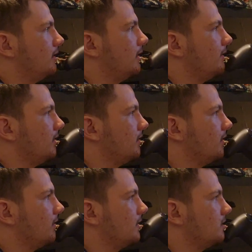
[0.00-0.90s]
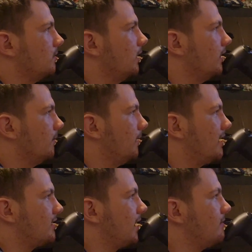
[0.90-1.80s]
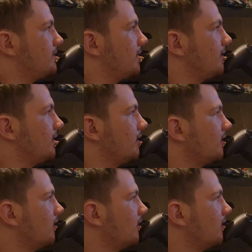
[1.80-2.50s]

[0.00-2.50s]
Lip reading: Delivery Service, one of the best games ever.